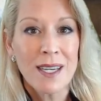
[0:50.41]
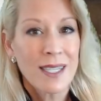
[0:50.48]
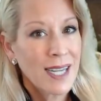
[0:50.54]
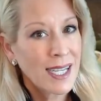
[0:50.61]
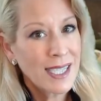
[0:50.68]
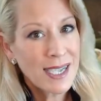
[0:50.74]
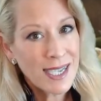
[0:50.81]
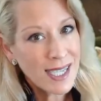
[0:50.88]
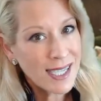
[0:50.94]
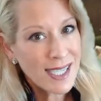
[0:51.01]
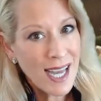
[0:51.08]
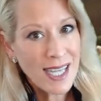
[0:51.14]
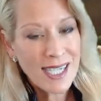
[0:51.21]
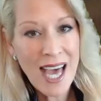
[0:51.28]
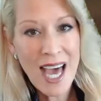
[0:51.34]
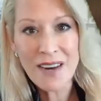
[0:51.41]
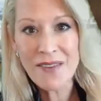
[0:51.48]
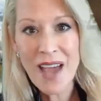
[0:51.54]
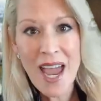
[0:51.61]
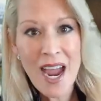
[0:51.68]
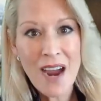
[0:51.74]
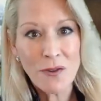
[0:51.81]
96 cents out of
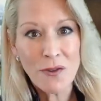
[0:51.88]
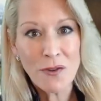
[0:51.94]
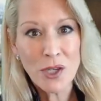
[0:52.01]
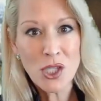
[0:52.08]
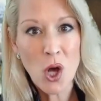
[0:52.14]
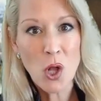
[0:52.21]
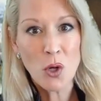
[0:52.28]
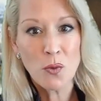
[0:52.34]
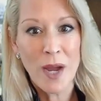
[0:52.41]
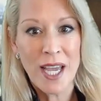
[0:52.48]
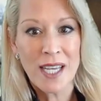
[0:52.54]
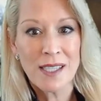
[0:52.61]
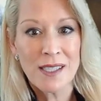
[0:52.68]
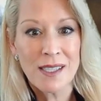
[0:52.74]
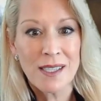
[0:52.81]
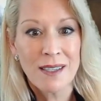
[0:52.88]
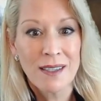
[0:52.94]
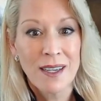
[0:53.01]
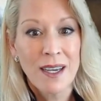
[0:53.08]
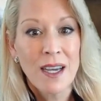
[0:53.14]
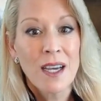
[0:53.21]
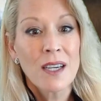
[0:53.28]
every dollar raised
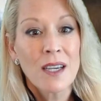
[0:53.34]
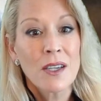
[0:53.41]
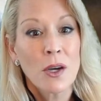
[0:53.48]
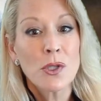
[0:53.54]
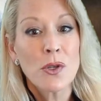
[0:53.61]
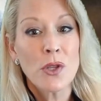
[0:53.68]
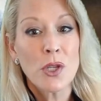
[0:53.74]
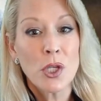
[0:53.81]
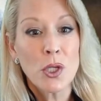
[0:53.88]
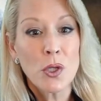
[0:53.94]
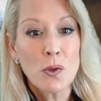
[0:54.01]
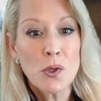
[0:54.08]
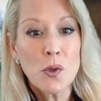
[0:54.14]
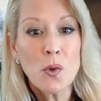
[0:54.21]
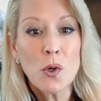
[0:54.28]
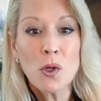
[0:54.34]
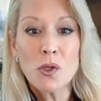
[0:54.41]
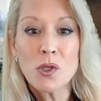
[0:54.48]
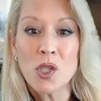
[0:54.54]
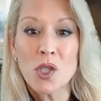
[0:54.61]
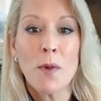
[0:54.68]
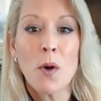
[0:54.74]
go to the usual
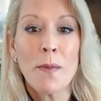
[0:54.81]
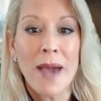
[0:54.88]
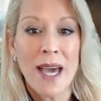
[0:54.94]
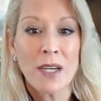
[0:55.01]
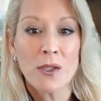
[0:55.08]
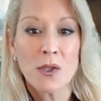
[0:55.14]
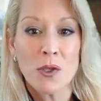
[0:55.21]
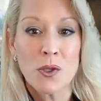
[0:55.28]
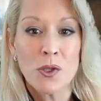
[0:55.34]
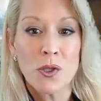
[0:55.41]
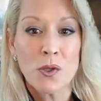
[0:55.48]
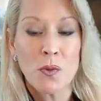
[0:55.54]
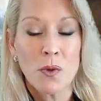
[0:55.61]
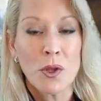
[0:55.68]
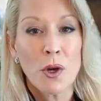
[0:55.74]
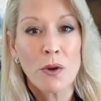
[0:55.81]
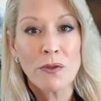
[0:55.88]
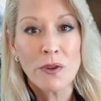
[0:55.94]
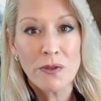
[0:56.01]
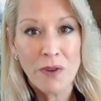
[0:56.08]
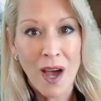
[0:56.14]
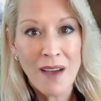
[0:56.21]
jumbo managers with over
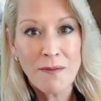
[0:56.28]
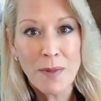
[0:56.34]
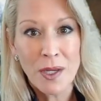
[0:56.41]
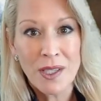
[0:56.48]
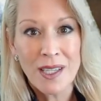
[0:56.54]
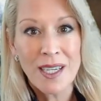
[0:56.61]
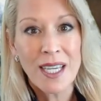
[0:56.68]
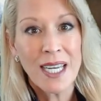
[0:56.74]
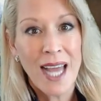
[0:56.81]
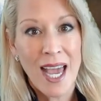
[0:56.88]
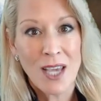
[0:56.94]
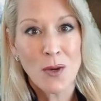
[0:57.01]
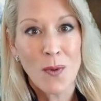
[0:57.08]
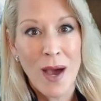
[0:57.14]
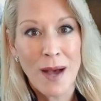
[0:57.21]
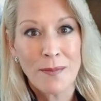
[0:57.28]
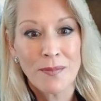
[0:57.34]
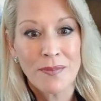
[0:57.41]
$5 billion in AUM.